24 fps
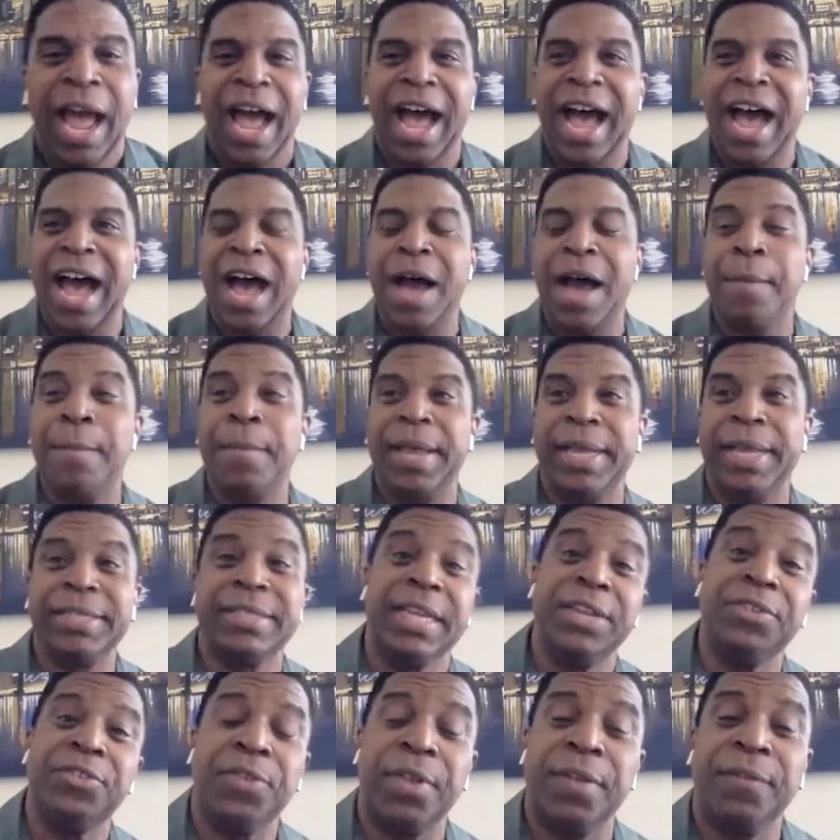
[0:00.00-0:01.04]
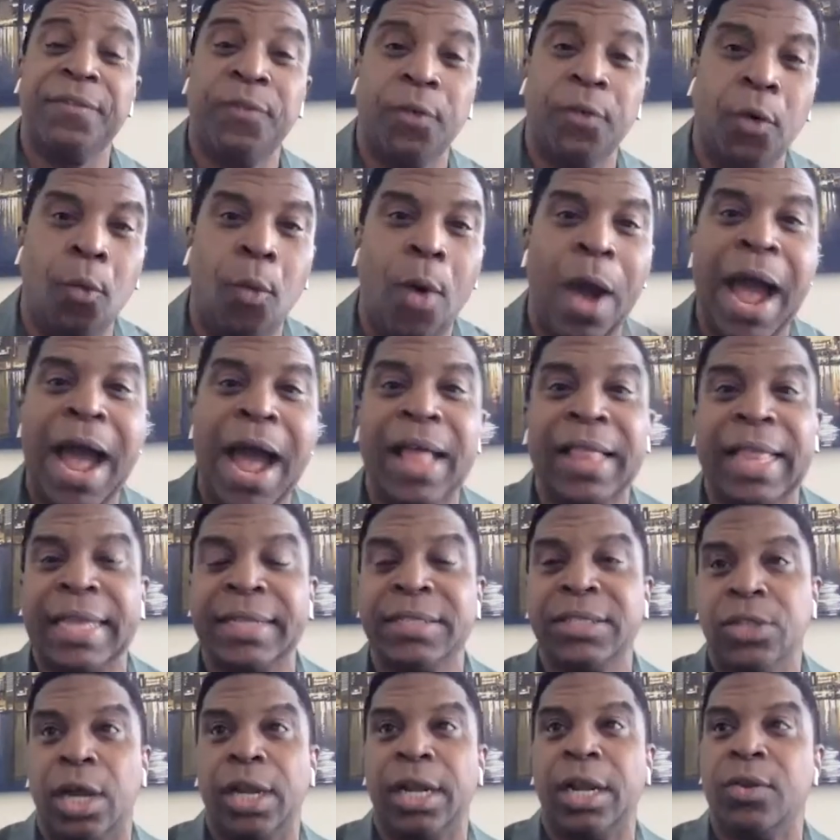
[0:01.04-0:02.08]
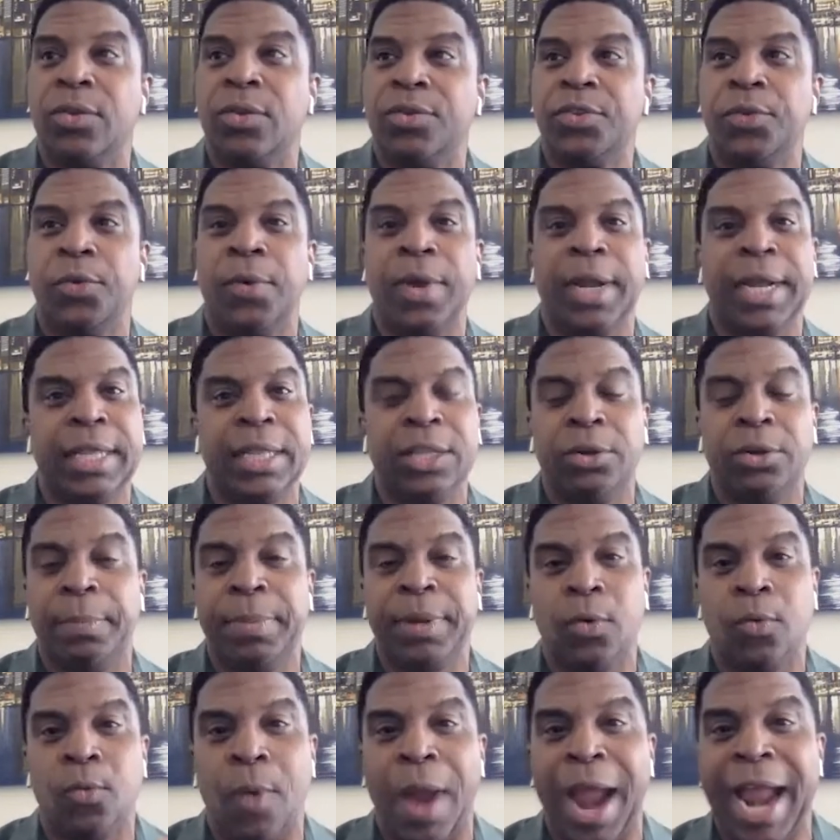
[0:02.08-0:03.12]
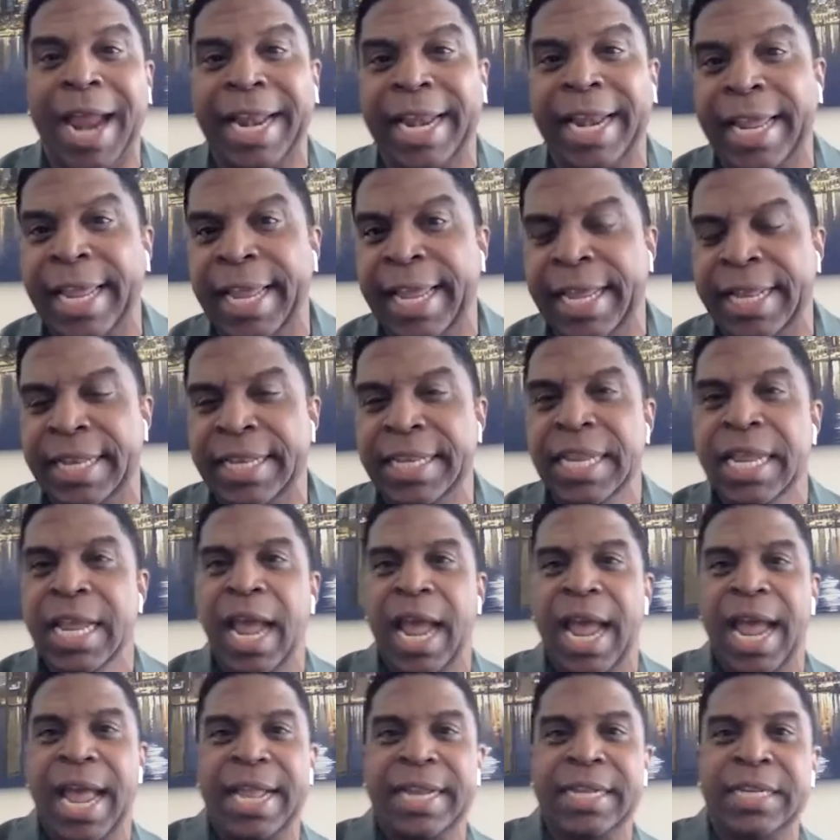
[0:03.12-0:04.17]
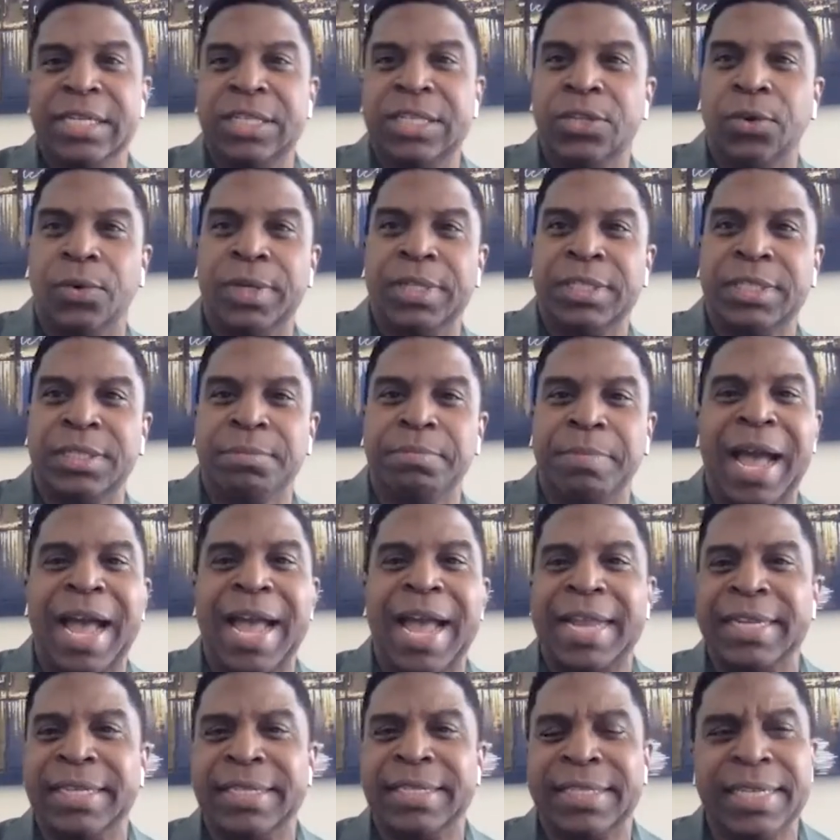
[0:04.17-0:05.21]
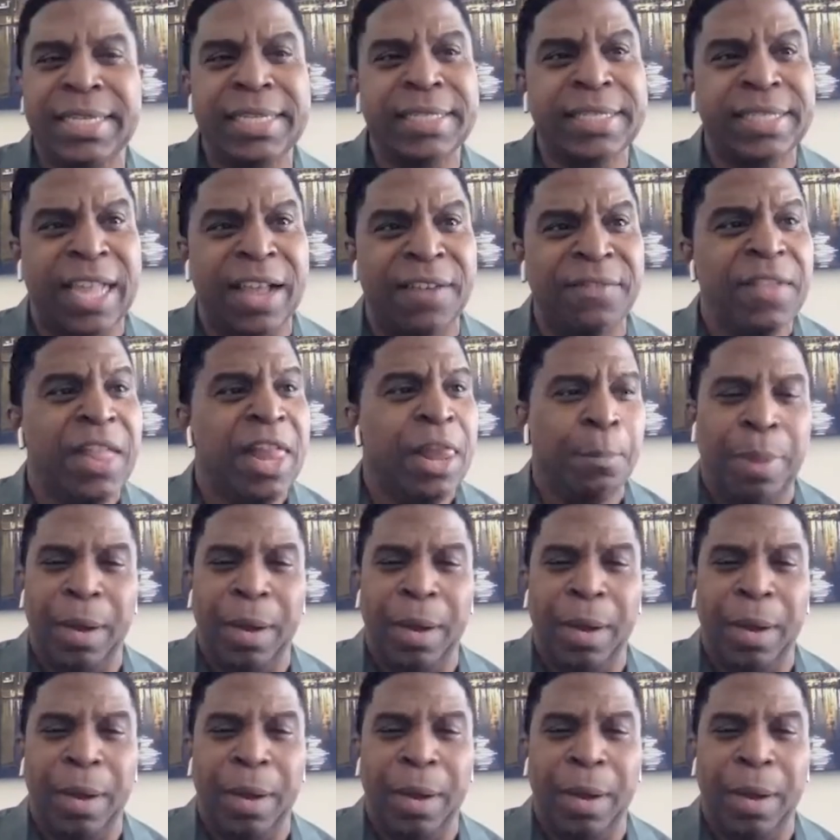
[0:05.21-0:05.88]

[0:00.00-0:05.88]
Um, it's interesting. For a while, I started doing a little bit of writing and and doing some behind the scenes stuff.